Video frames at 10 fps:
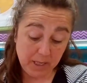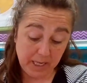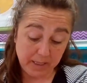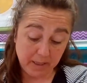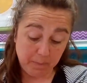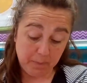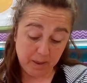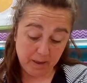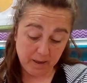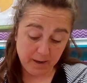is a
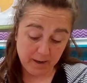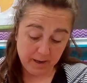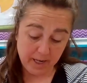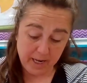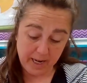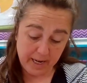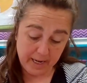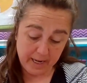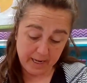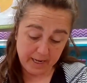party
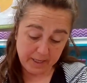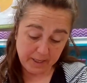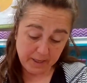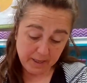hat.